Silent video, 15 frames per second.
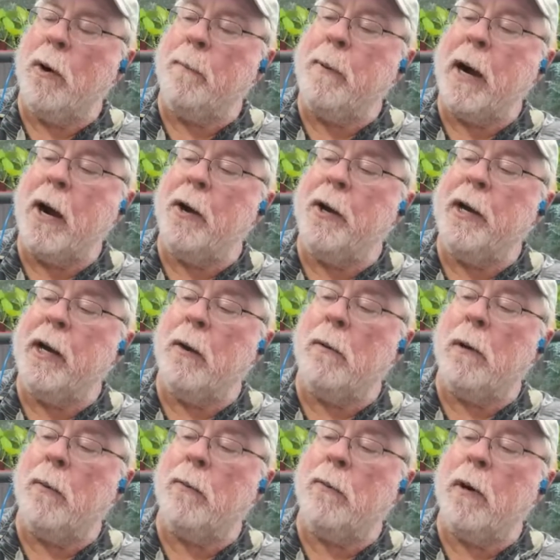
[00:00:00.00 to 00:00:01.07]
lower
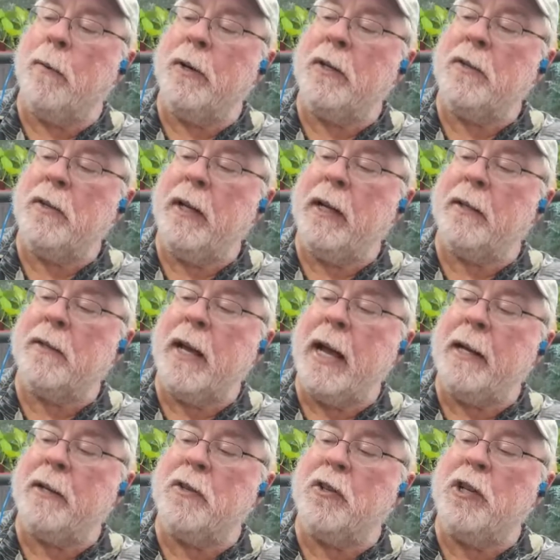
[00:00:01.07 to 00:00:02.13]
part here where, where we see
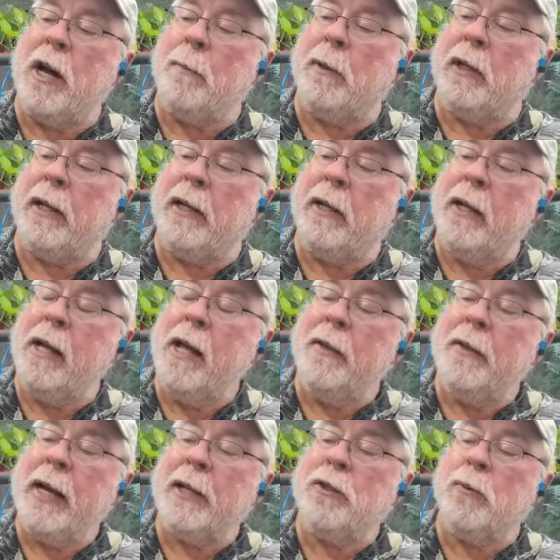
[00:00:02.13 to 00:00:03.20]
it's kind of stubbly,
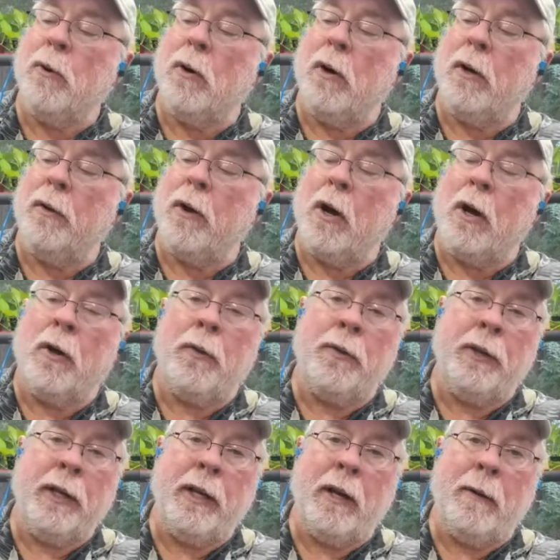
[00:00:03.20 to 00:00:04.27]
that's where
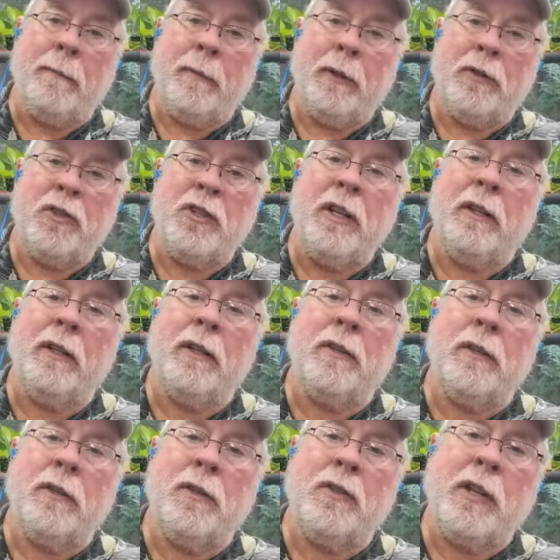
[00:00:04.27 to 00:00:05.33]
all the, um, the
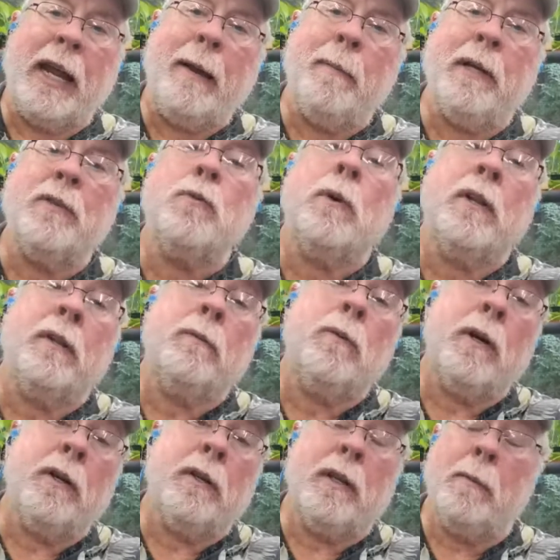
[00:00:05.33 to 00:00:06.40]
stamens, where,
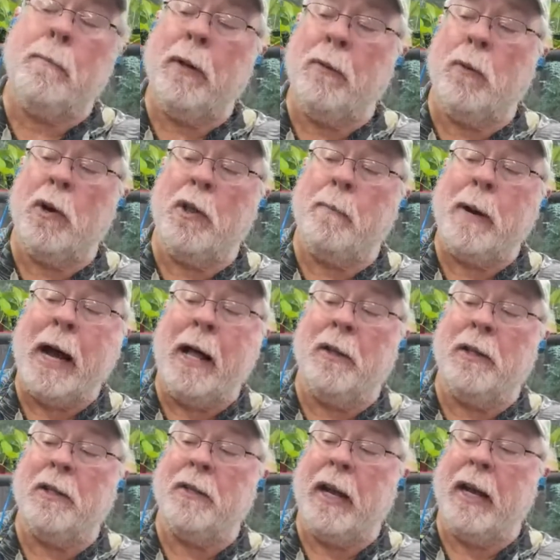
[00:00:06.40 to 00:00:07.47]
where, the, where the
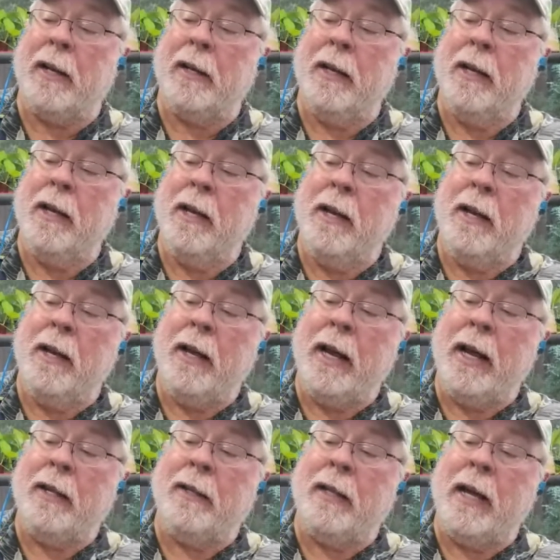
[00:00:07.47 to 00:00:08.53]
pollen's at.
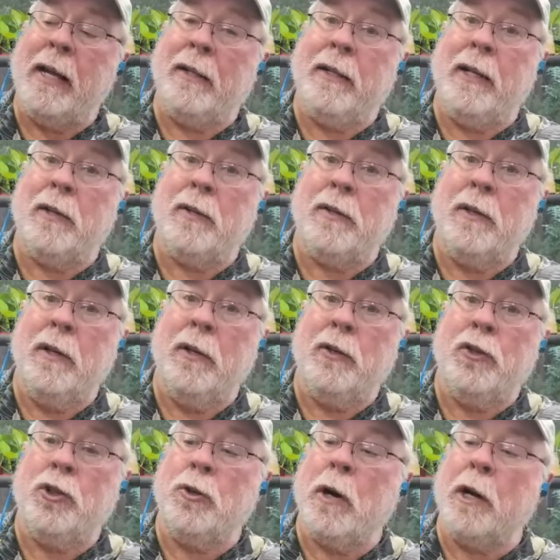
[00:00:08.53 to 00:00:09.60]
And then this
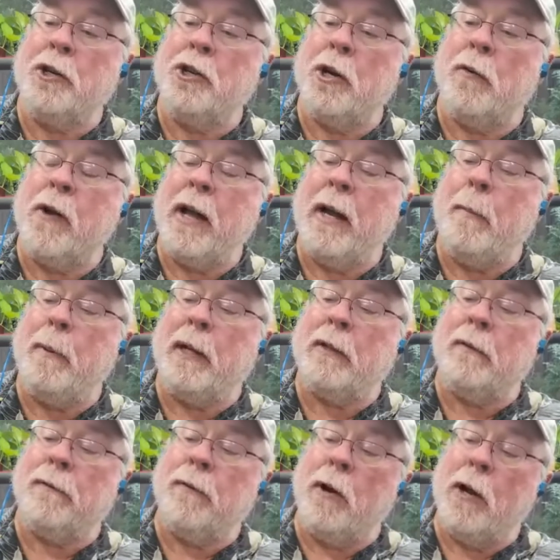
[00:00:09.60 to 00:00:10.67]
structure right up at
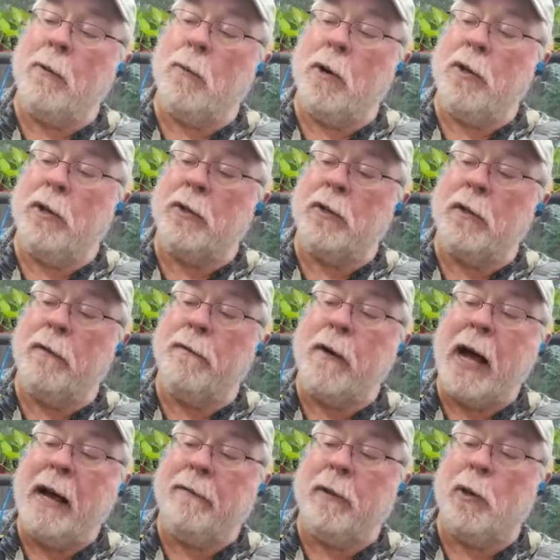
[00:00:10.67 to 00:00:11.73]
the front where there's the
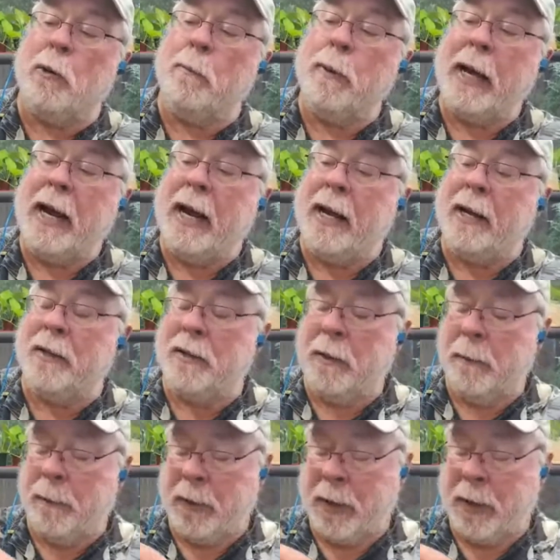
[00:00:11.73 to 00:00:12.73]
five little pads,